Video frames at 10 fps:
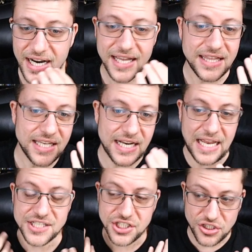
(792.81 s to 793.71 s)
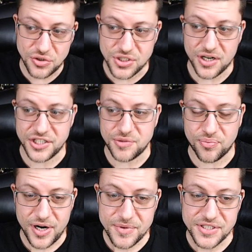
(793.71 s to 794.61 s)
I think it executes on its
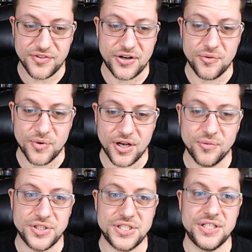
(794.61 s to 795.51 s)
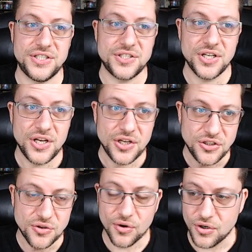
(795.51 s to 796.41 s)
premise very well, which is
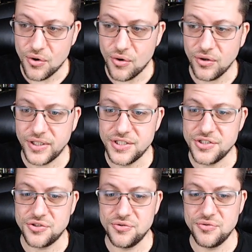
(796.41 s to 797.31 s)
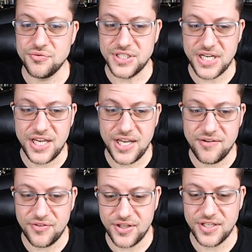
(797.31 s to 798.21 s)
your goal is to
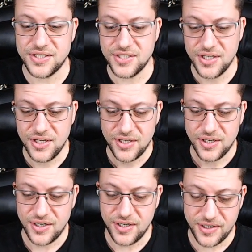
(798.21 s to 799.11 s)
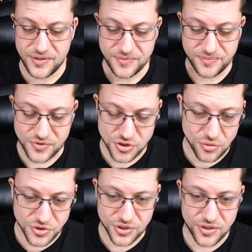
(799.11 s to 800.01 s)
save this
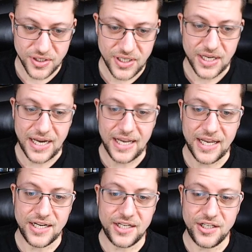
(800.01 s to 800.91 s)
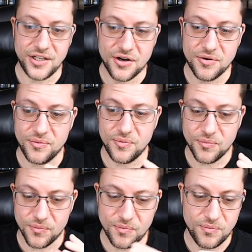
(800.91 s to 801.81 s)
soldier, and
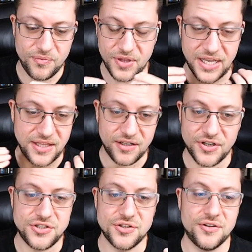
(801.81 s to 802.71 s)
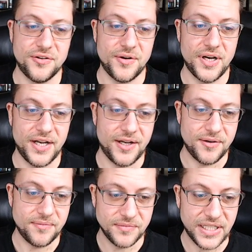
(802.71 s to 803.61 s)
and the
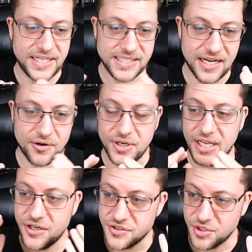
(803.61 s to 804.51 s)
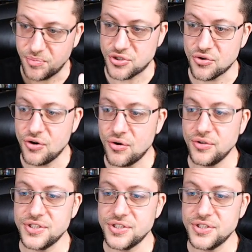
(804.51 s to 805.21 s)
adventure lays out, okay, here's the patrols,